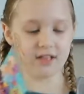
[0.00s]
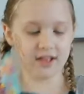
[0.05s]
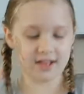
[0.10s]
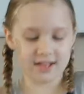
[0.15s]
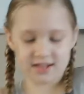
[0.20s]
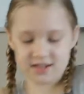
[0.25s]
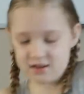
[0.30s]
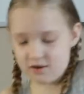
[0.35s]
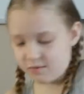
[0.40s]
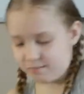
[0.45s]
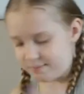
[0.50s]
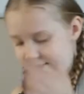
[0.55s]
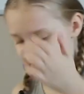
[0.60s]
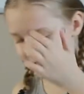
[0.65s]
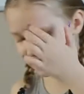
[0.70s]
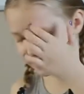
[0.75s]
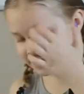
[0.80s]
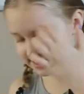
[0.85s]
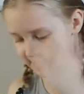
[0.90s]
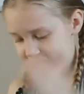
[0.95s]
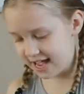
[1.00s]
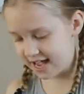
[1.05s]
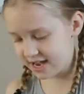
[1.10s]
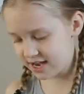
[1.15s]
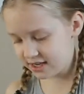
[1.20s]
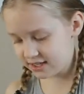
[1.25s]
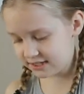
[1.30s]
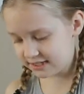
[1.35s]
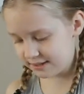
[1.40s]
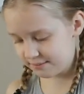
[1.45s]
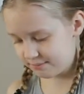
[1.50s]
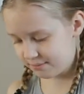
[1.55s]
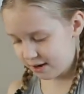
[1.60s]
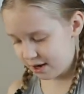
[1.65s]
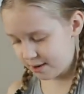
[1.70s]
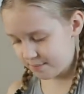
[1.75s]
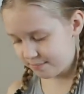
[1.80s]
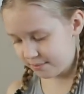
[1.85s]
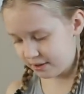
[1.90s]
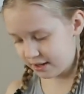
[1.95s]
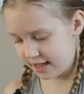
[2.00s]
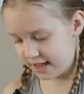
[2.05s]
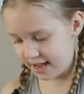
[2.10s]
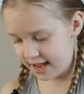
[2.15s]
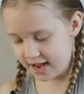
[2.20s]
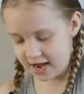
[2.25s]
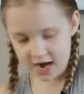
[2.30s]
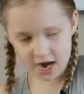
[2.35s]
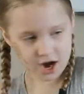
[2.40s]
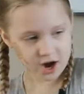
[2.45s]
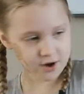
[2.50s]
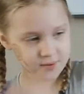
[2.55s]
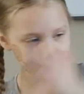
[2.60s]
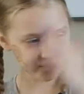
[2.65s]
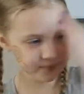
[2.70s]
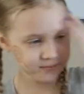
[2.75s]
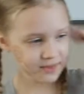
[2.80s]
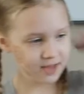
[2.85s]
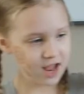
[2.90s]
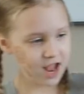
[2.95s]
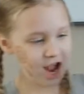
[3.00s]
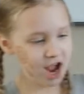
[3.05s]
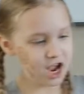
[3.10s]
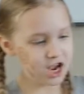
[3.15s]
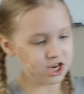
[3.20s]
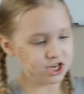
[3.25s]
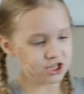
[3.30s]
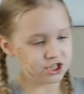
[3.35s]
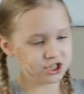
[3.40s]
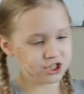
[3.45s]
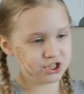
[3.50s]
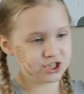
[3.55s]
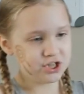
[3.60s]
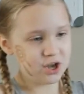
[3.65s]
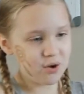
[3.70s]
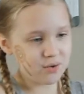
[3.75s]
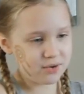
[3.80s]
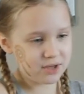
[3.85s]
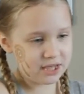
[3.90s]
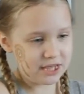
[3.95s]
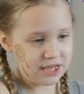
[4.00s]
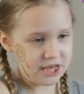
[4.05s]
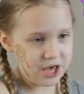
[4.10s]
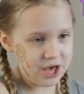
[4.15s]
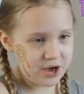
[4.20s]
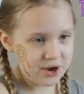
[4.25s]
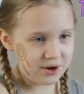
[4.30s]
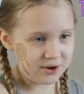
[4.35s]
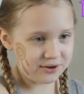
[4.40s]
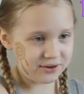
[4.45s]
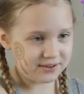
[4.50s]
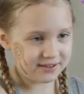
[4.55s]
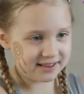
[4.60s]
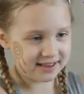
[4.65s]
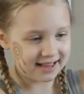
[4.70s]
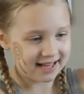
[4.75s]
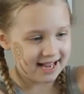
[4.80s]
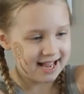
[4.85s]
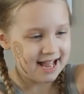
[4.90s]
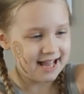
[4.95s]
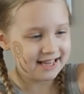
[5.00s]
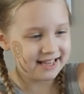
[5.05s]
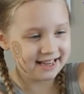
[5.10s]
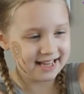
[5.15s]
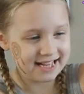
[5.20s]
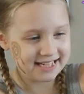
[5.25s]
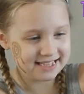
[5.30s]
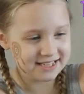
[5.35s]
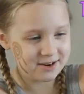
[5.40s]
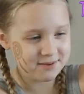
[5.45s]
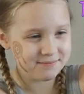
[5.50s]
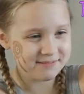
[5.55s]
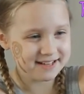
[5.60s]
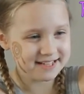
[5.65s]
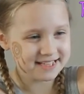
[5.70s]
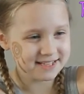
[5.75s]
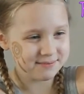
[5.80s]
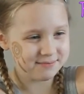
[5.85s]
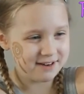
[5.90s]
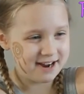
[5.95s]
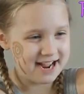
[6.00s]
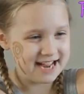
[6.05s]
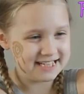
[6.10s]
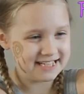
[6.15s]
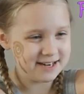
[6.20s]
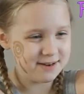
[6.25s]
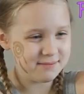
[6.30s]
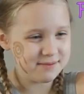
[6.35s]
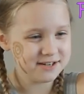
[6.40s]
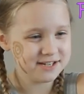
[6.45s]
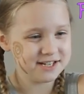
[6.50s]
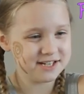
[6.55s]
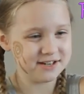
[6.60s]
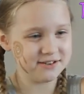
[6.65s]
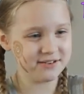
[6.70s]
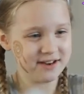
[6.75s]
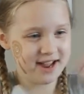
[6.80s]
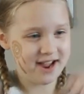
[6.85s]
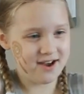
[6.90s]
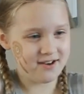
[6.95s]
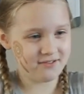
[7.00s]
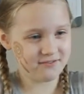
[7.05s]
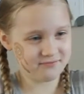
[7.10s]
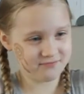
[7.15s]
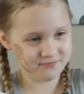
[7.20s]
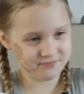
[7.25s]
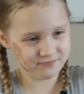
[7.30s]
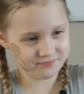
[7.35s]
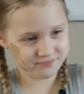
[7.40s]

like cute pigtails and purple hair. So cute. Let's open surprise number two now.